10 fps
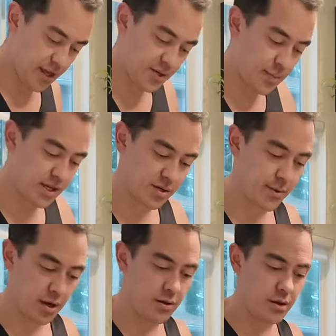This
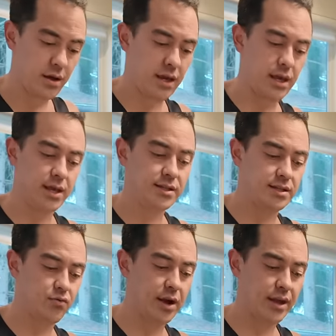bechamel is
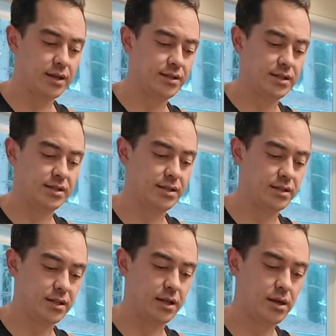the right
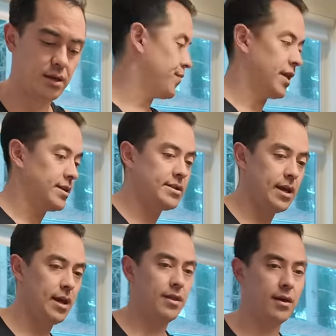consistency. They
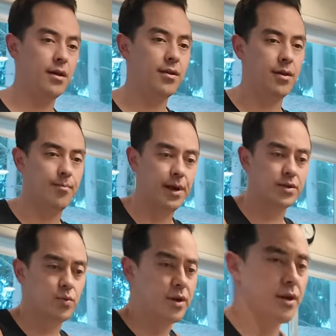say that the
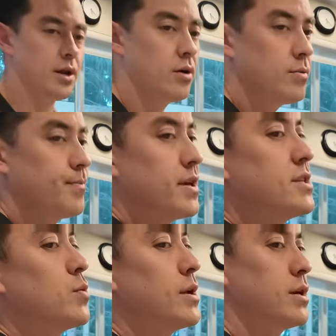best way to know
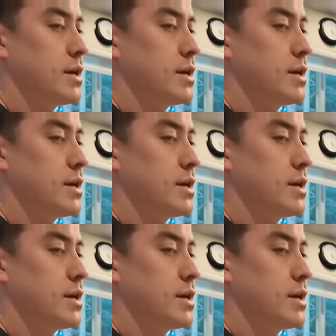is when you